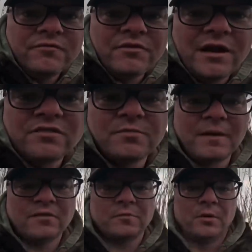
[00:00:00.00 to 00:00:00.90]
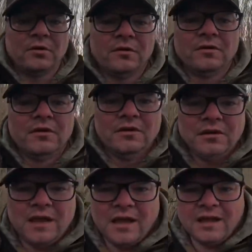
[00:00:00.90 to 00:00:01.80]
aspects. But
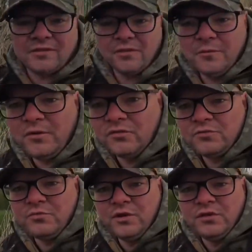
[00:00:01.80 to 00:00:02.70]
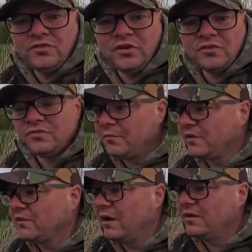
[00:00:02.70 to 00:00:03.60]
yeah, I think we've got some pretty good shots from
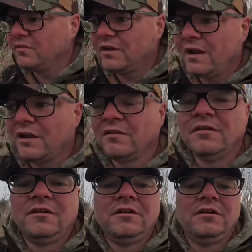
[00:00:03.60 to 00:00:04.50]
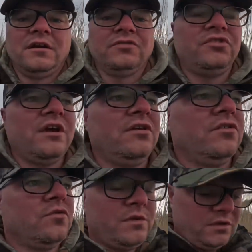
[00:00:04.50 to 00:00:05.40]
last night. So again, I'll share
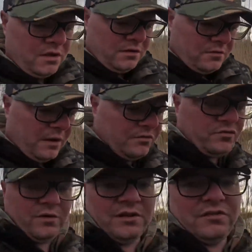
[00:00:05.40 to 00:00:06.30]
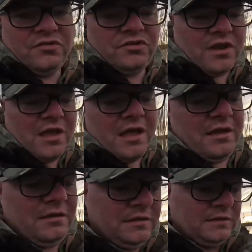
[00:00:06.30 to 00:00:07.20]
those with you. But I just wanted to
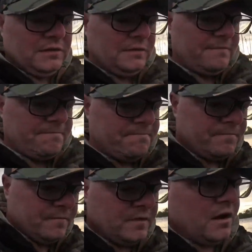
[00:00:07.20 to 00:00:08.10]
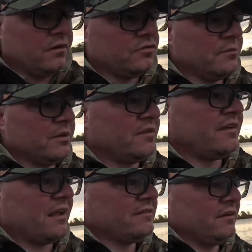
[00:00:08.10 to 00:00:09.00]
share, you know, some of the
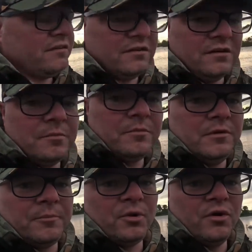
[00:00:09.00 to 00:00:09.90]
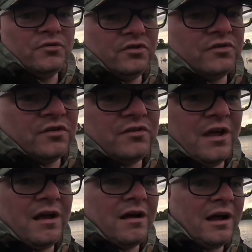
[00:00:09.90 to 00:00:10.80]
tactics and approaches, because
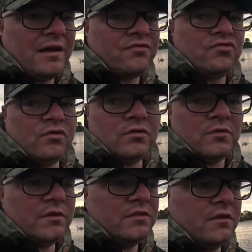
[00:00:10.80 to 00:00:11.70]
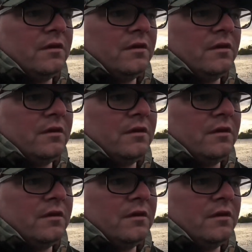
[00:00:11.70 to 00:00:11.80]
yeah, I have struggled with